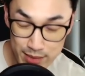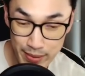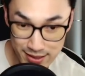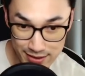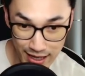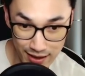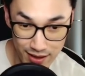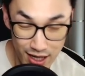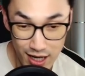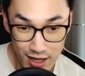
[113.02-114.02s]
basic attack.
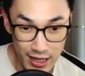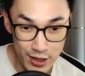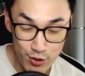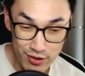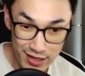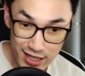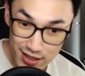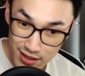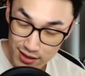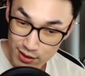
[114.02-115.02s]
Like you
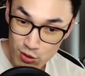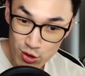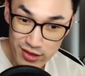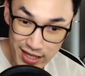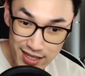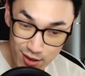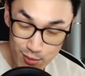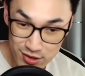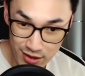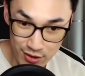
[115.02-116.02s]
think it's
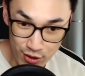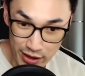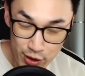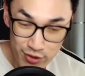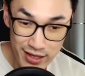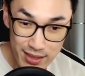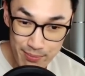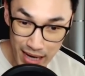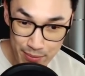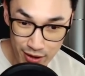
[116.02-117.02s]
almost done, like you think the
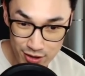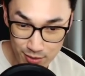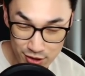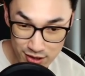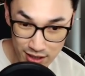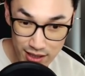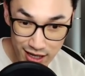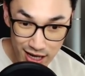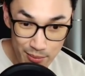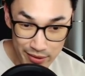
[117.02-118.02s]
bad part is almost done,
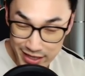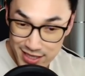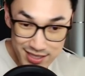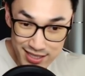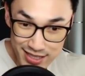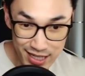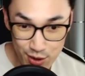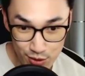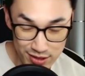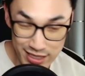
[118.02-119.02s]
but then it just
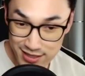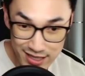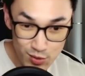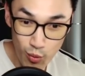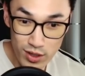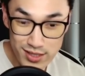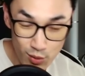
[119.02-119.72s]
continues. It just gets worse and